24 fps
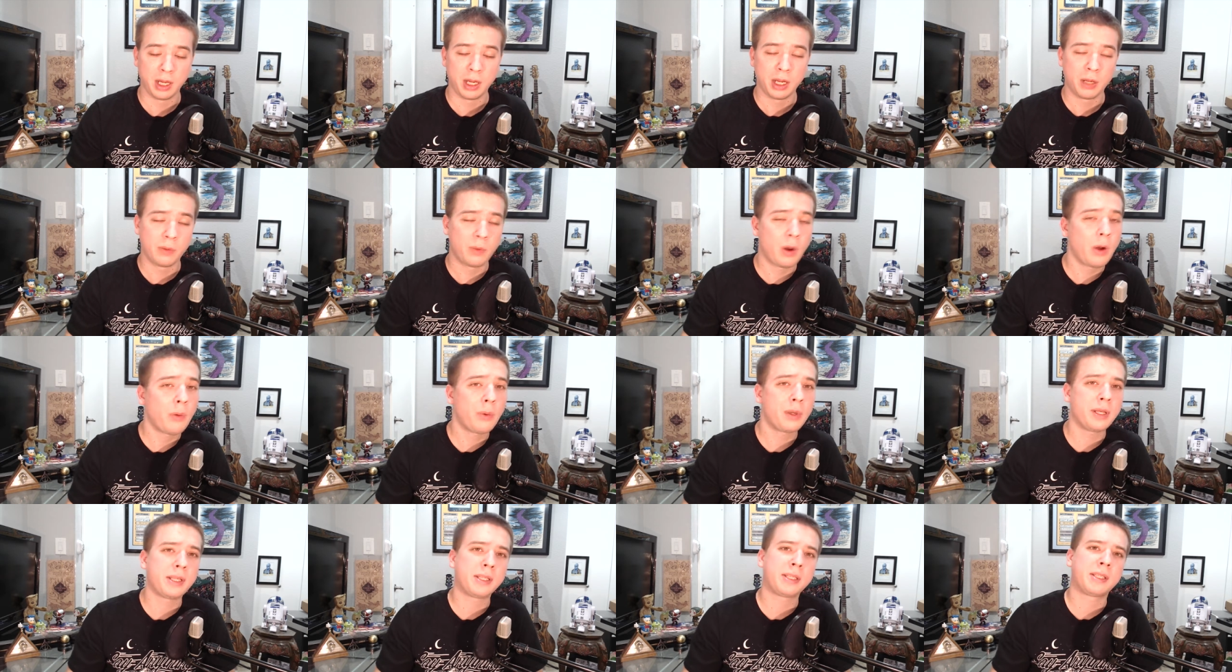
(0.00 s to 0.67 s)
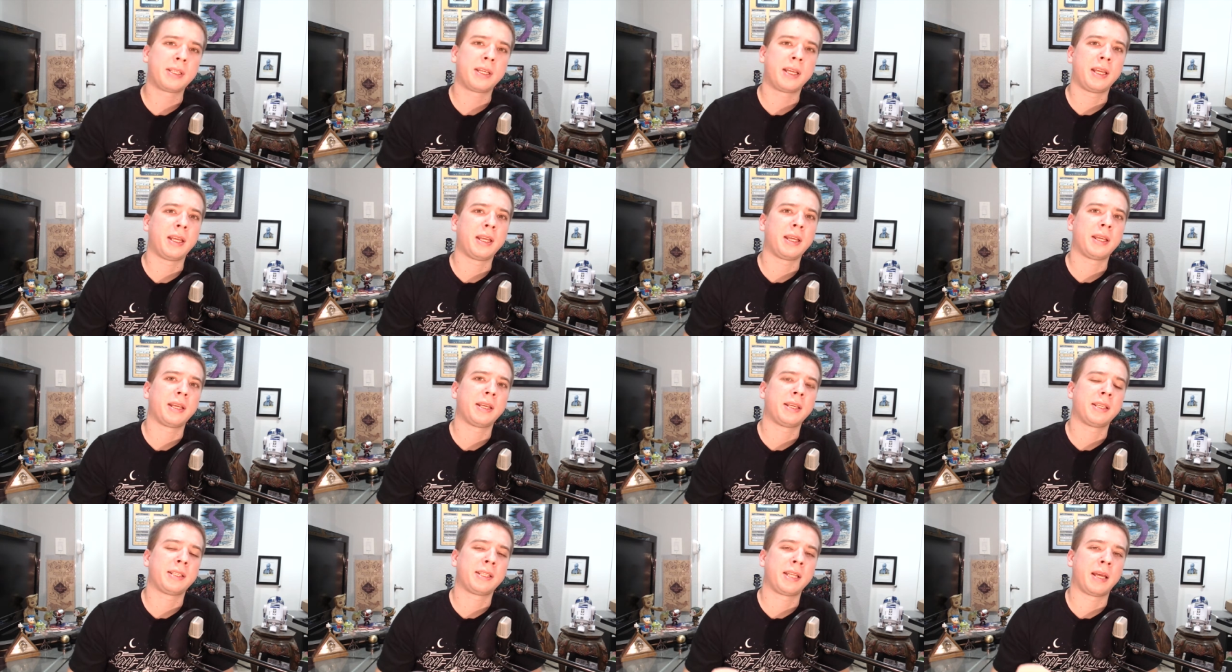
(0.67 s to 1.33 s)
And what we see
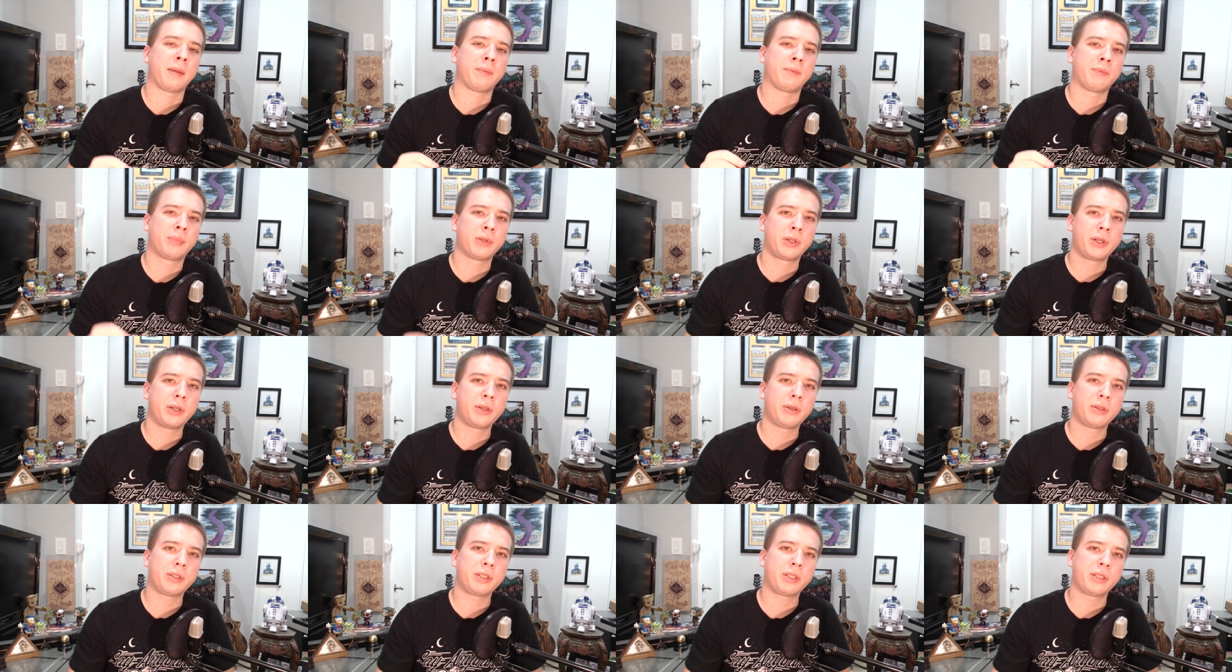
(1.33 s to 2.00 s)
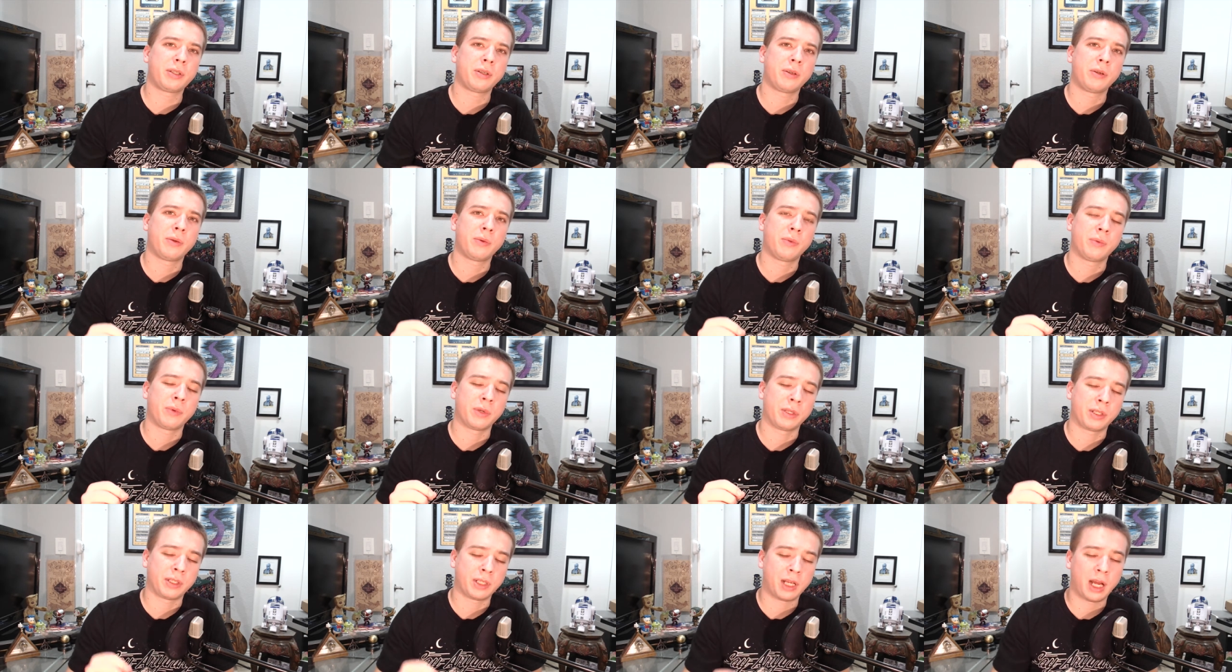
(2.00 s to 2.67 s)
is that Bruce
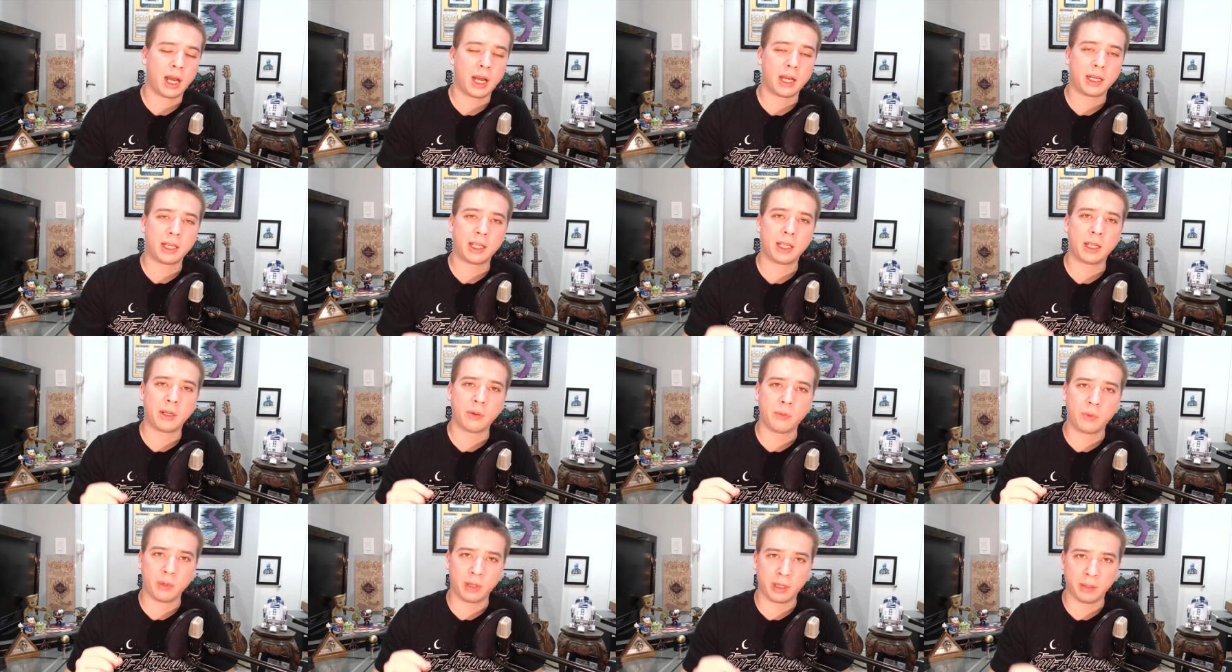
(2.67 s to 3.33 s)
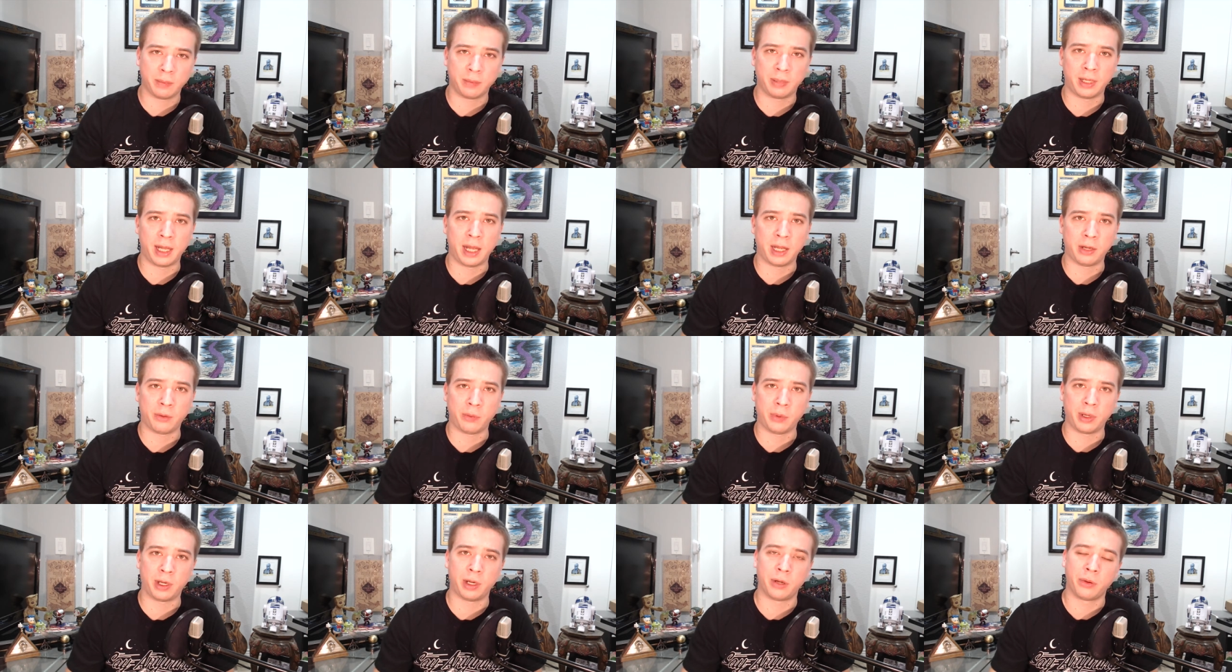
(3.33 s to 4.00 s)
was talking with the
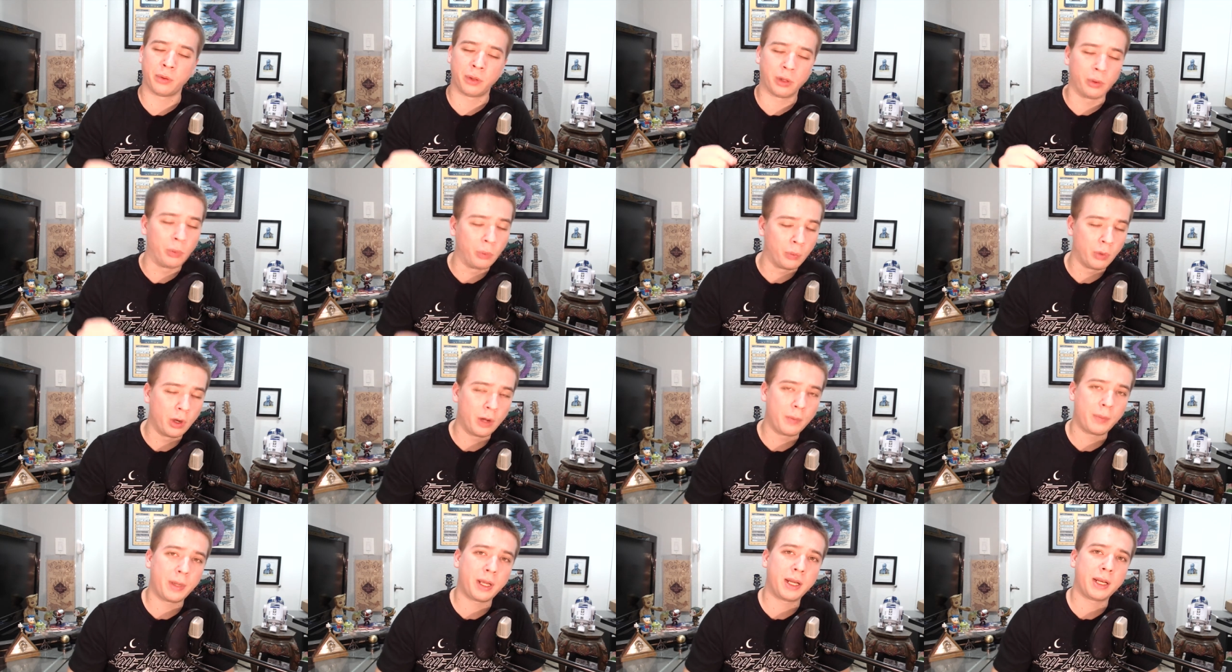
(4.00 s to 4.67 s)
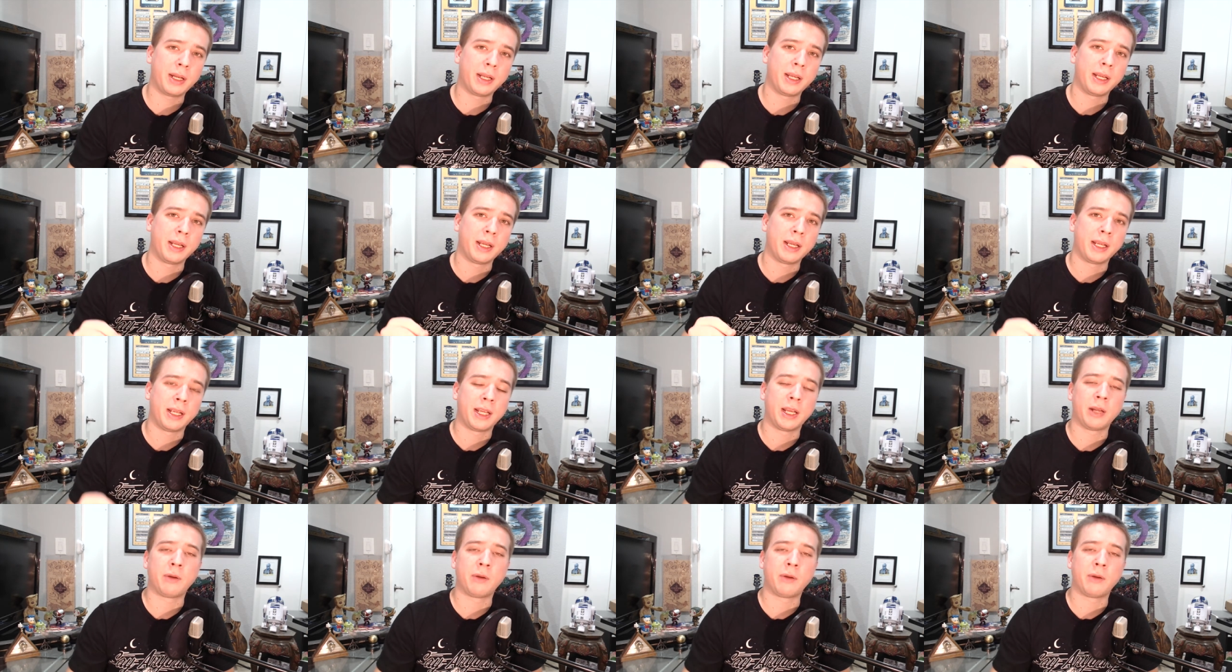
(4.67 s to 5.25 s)
Black Widow, the woman he had